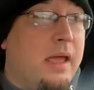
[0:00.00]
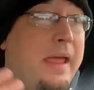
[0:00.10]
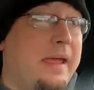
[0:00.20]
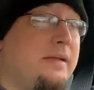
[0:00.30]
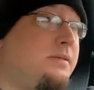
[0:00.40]

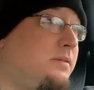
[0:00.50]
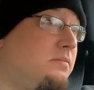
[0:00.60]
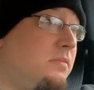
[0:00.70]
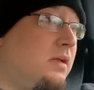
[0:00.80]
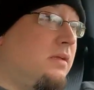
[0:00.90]
and
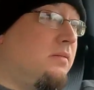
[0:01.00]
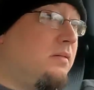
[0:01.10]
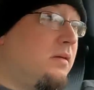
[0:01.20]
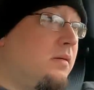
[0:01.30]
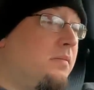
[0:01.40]

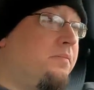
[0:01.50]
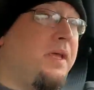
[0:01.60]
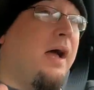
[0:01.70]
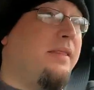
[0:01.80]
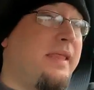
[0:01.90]

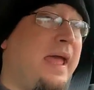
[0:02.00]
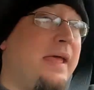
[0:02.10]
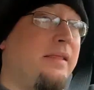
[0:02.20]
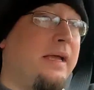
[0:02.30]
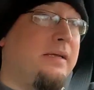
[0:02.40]
beyond
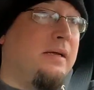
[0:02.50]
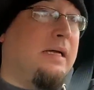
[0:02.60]
that, like